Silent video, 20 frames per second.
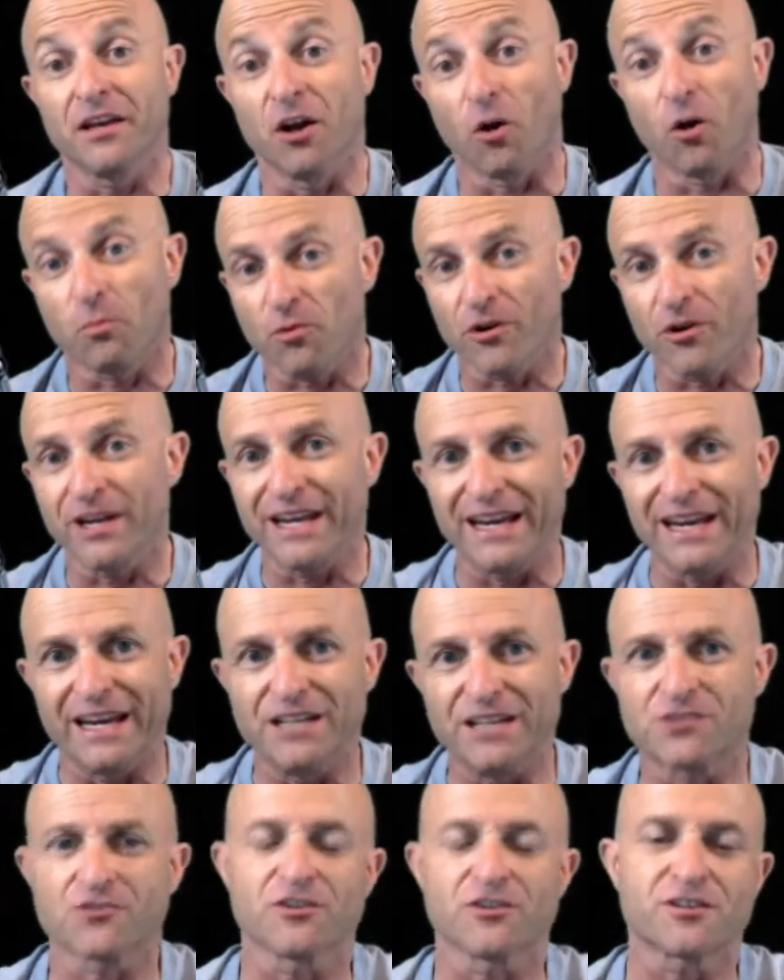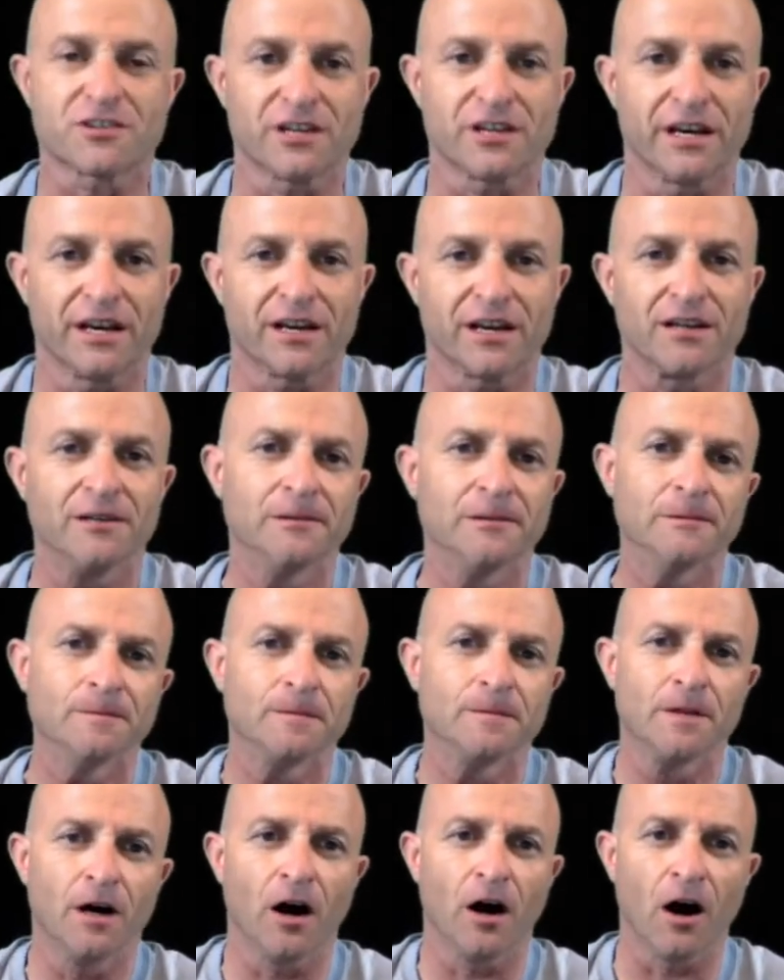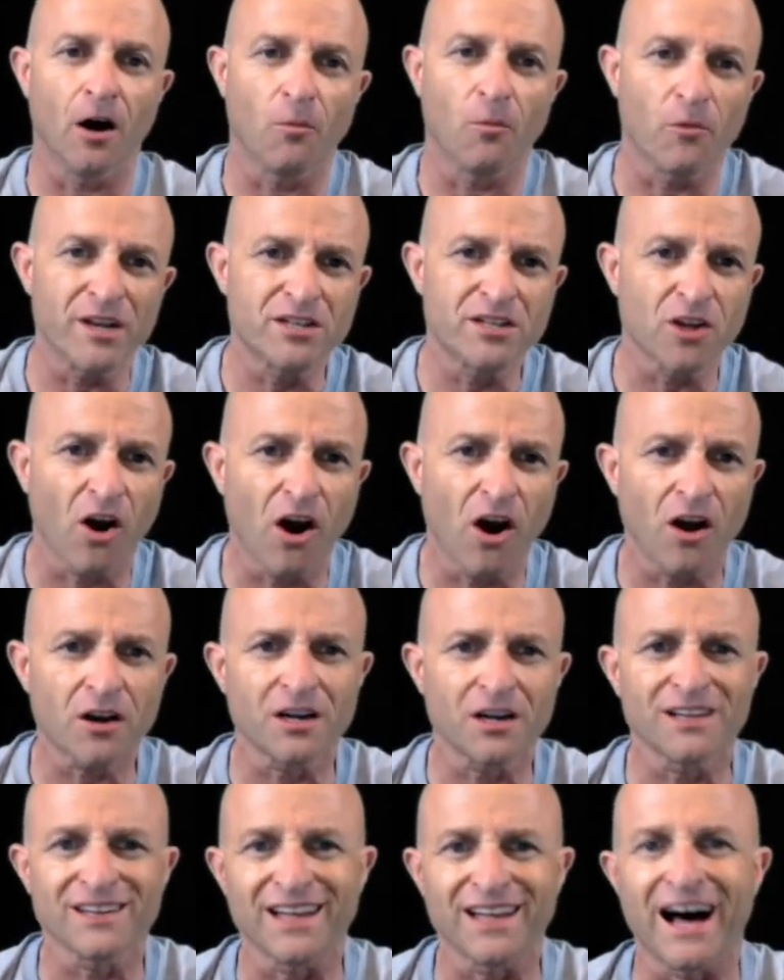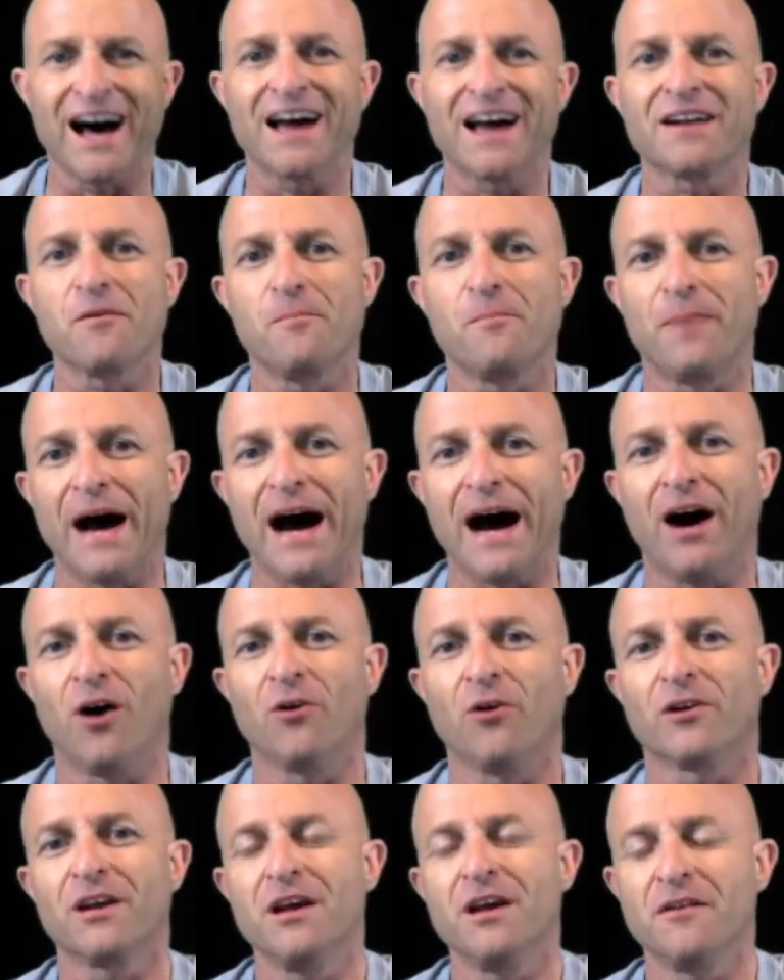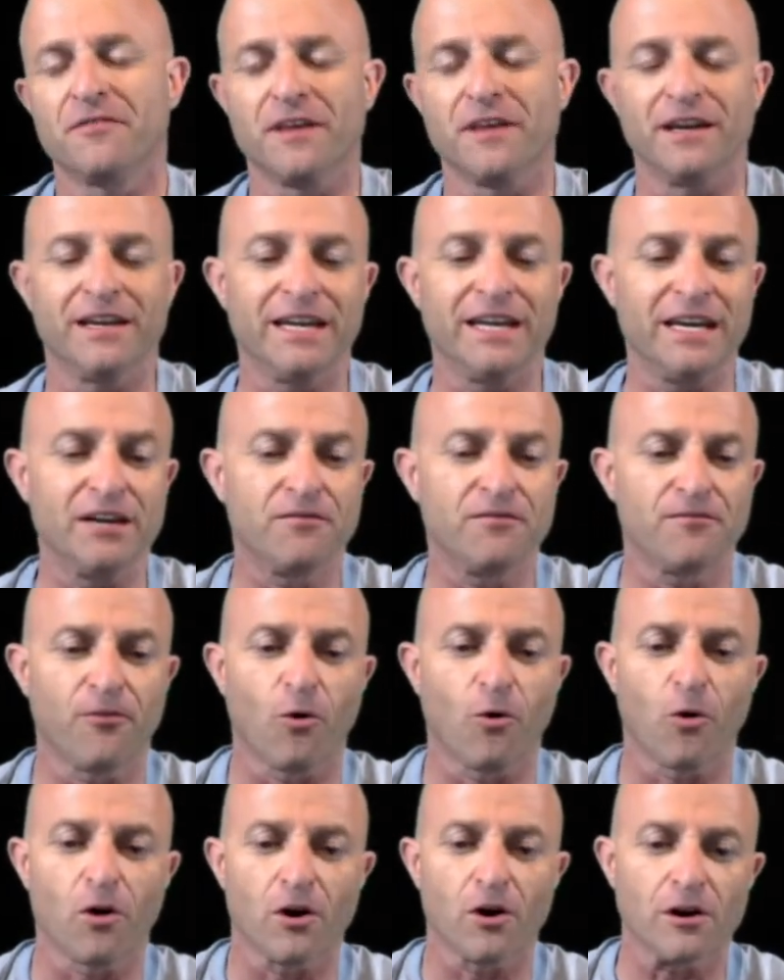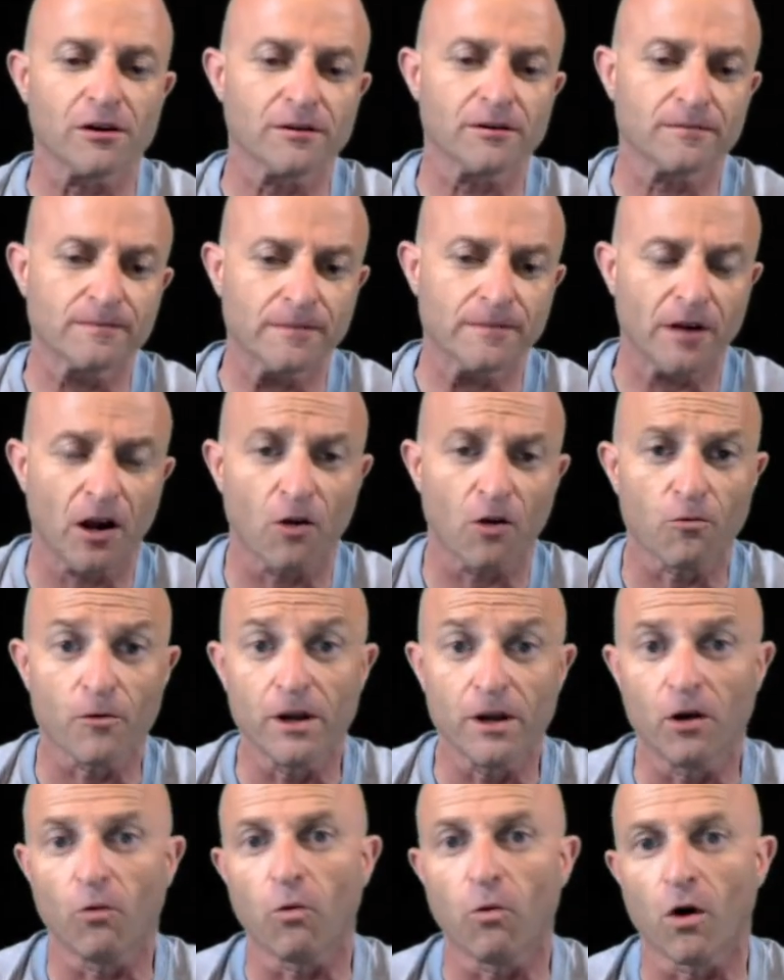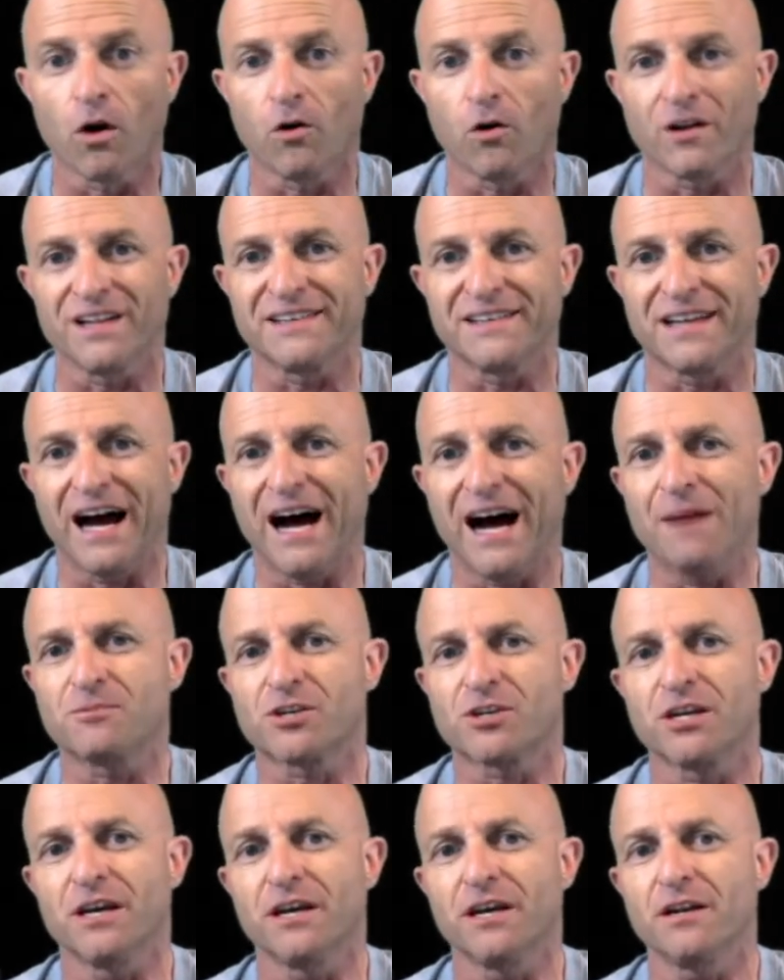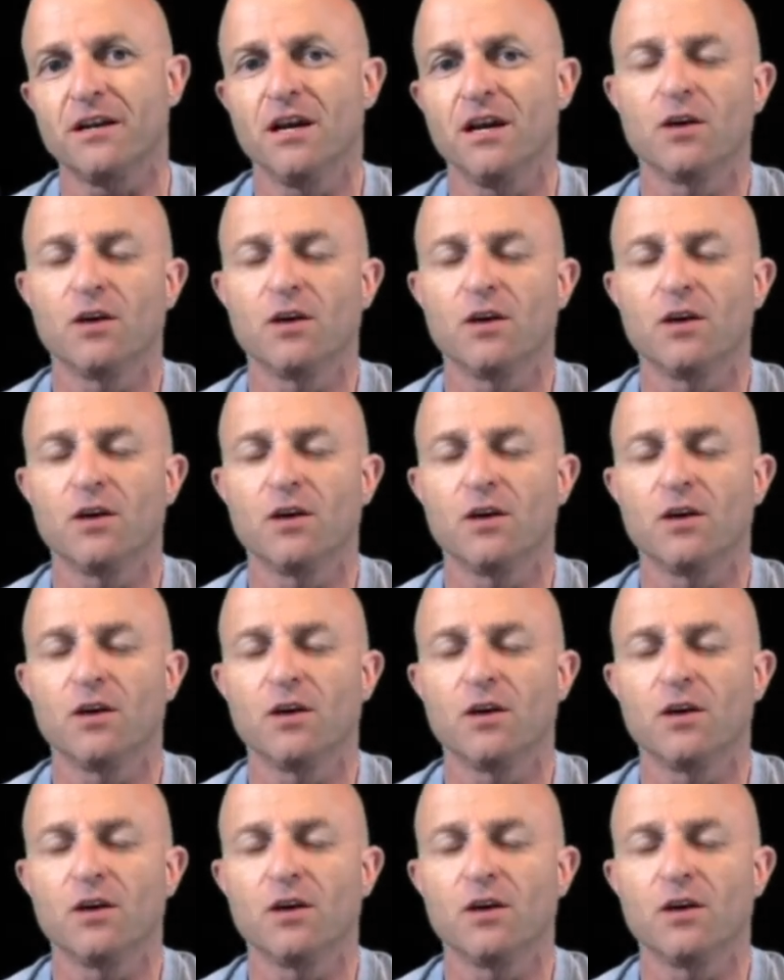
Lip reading: pretty interesting. We talked a lot about the need for real world adoption.